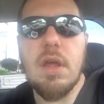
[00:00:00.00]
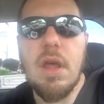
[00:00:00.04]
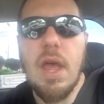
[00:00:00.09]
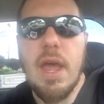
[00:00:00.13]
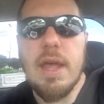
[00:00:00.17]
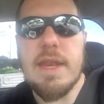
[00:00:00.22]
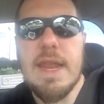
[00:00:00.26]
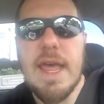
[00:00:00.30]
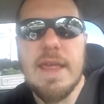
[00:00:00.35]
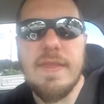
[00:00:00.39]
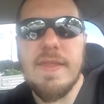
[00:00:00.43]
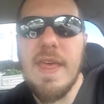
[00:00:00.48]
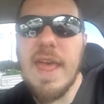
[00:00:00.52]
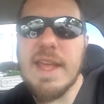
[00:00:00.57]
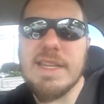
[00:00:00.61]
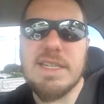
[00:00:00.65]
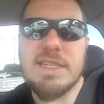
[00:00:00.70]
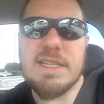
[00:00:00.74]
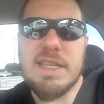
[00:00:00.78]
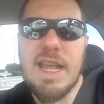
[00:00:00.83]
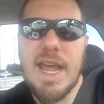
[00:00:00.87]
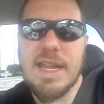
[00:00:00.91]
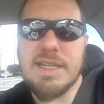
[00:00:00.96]
And that
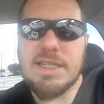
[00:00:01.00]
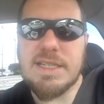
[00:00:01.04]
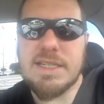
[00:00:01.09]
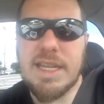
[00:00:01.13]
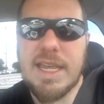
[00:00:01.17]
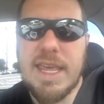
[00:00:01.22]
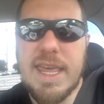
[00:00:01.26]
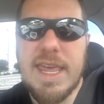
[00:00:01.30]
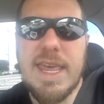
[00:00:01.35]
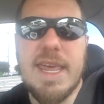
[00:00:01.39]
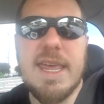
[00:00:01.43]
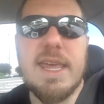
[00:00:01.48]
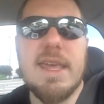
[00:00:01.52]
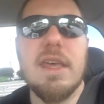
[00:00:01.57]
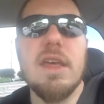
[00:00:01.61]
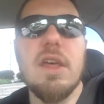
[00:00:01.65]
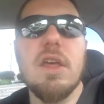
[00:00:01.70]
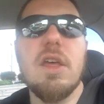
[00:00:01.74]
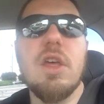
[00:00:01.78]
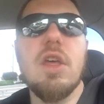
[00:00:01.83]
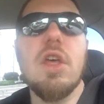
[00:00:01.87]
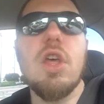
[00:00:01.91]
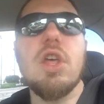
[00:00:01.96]
that's that's the key.
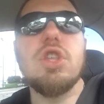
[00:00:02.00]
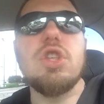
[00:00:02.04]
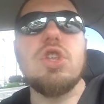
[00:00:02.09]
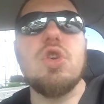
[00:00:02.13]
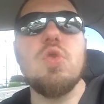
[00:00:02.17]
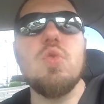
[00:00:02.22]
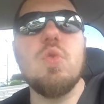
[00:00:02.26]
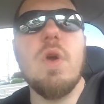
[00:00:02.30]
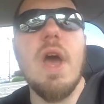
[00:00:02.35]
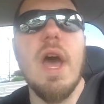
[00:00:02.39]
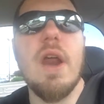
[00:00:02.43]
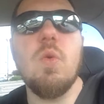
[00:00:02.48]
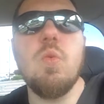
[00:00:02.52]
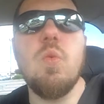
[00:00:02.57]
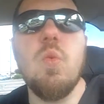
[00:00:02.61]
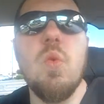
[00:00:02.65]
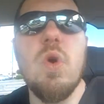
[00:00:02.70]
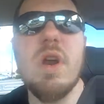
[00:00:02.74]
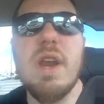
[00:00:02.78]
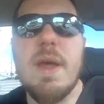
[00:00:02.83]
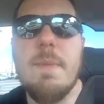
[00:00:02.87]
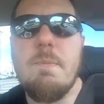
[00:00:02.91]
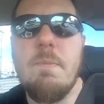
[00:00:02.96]
You gotta
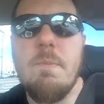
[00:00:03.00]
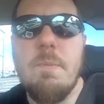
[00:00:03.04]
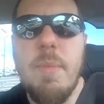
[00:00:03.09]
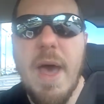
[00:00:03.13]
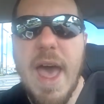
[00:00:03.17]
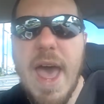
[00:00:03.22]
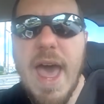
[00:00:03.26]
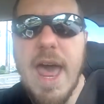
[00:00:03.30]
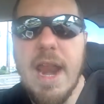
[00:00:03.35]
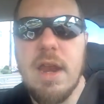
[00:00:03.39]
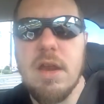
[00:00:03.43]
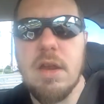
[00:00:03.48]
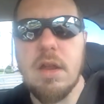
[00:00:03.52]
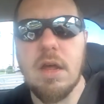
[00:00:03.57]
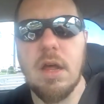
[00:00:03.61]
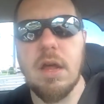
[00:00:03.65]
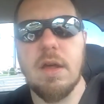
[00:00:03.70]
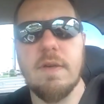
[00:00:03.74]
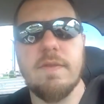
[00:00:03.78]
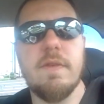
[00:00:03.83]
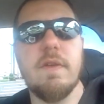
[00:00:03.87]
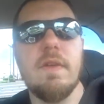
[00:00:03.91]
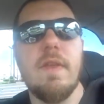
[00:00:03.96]
want it bad
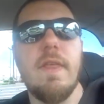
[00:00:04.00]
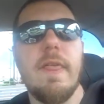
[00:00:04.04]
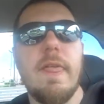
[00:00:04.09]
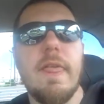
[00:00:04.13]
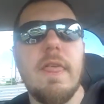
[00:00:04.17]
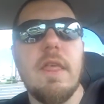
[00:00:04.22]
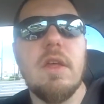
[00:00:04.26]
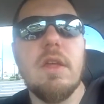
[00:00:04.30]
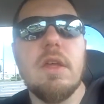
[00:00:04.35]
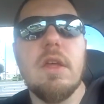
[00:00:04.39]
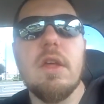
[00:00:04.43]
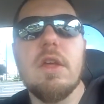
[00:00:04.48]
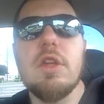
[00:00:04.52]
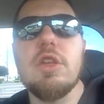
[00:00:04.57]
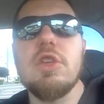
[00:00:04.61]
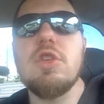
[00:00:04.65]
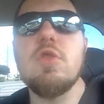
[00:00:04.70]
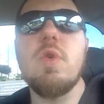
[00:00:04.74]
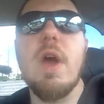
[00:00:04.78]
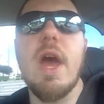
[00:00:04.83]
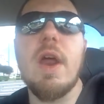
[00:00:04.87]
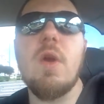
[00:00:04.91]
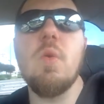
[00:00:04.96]
enough.
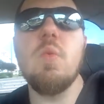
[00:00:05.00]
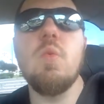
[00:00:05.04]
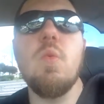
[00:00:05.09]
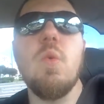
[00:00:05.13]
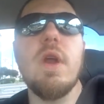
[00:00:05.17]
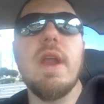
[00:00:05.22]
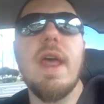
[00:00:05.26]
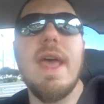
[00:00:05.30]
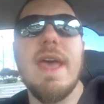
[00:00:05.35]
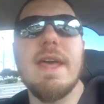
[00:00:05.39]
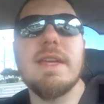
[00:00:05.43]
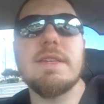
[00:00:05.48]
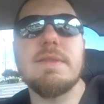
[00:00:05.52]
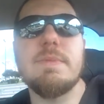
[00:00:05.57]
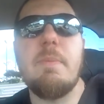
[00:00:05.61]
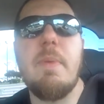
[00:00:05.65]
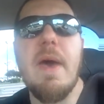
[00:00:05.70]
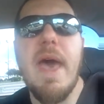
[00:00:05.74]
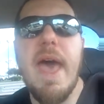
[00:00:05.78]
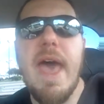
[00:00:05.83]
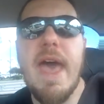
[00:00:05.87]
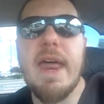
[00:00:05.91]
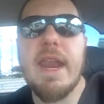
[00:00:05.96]
You gotta want it as
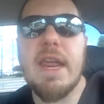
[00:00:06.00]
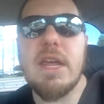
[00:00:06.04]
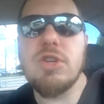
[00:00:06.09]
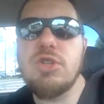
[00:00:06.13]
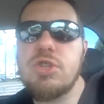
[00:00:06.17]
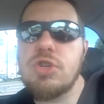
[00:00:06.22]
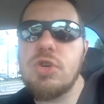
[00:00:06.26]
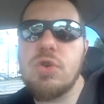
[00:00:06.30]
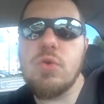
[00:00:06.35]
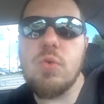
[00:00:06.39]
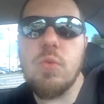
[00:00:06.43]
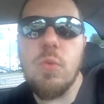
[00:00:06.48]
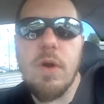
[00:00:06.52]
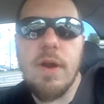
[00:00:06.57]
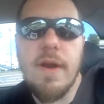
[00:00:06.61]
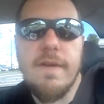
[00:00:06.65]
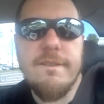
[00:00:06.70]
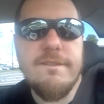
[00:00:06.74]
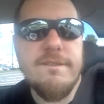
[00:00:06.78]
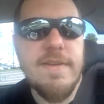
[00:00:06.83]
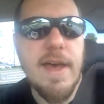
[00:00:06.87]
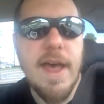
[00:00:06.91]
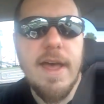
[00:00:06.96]
bad as you want
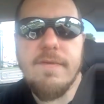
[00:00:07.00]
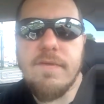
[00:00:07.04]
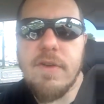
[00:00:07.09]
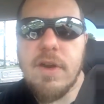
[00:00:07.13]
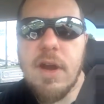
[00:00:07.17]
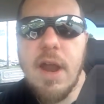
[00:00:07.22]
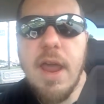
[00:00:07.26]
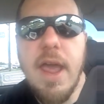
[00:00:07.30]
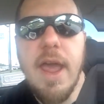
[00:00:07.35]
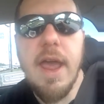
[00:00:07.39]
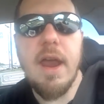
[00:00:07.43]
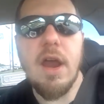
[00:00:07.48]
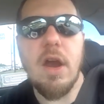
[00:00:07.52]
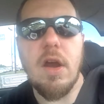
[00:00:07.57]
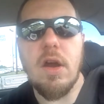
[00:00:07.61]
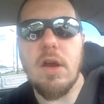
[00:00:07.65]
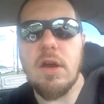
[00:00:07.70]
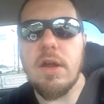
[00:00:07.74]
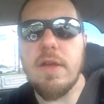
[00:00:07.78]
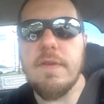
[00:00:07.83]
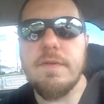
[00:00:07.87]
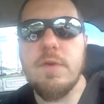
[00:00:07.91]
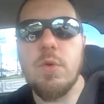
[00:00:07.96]
to fight for
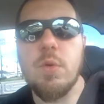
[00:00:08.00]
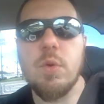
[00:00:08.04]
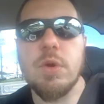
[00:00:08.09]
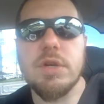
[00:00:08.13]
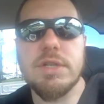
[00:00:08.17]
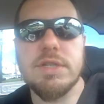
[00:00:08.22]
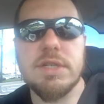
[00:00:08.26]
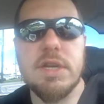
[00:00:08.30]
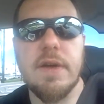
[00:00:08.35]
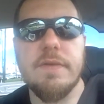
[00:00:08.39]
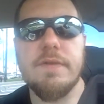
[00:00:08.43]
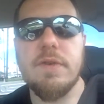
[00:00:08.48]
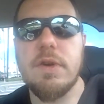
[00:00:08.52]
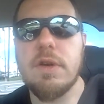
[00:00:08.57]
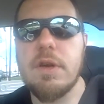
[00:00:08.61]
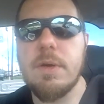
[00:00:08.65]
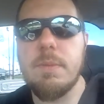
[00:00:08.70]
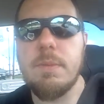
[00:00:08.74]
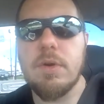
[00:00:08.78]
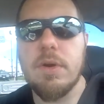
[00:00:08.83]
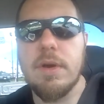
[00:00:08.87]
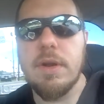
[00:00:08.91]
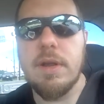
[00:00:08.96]
air if you were suffering to
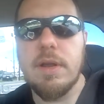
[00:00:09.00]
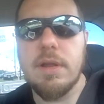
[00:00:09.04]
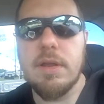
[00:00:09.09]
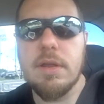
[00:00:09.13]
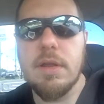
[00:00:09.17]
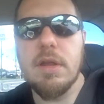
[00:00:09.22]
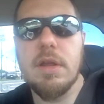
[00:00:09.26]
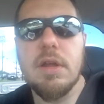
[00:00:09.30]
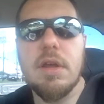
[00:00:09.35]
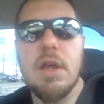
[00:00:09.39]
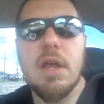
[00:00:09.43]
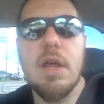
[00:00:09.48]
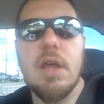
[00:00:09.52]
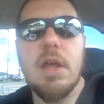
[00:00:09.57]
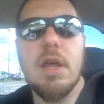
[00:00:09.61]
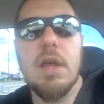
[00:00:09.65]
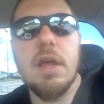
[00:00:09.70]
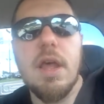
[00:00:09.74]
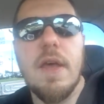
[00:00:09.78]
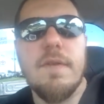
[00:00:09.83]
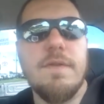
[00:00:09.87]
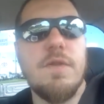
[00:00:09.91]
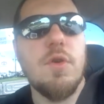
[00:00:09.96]
breathe.
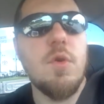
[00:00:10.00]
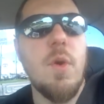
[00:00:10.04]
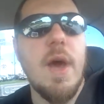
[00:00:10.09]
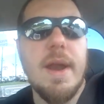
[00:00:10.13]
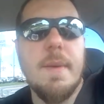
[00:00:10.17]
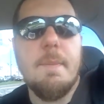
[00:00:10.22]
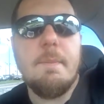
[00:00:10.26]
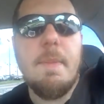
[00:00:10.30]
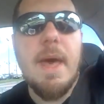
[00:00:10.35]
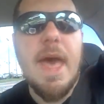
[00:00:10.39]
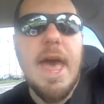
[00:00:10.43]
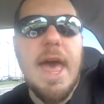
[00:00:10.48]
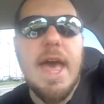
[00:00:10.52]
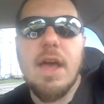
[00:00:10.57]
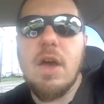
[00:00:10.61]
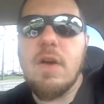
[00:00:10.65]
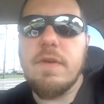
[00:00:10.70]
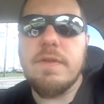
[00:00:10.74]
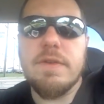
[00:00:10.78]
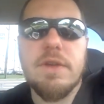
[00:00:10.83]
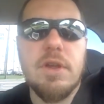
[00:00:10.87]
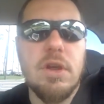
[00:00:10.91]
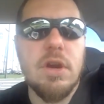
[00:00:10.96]
If you had a bag
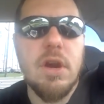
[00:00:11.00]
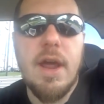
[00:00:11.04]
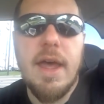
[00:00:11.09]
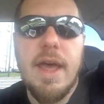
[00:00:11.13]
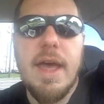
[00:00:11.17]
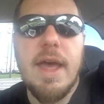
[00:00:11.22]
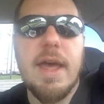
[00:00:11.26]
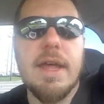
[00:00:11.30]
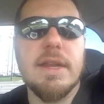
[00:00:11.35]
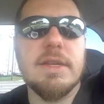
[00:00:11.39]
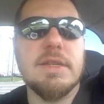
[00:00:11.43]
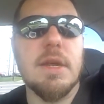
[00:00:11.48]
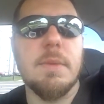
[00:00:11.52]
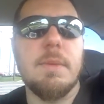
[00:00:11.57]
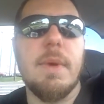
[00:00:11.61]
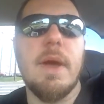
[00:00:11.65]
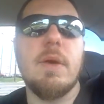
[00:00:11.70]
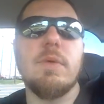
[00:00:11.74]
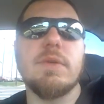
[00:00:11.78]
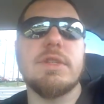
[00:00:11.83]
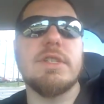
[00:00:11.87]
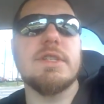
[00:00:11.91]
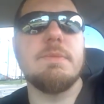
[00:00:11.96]
over your head,
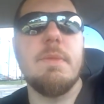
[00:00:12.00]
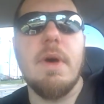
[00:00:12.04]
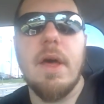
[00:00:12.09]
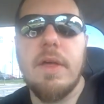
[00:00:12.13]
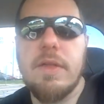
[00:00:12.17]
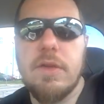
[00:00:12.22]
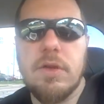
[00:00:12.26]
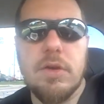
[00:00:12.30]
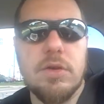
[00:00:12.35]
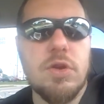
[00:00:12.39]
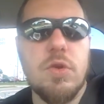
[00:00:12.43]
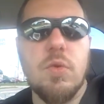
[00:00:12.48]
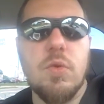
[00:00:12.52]
somebody was smothering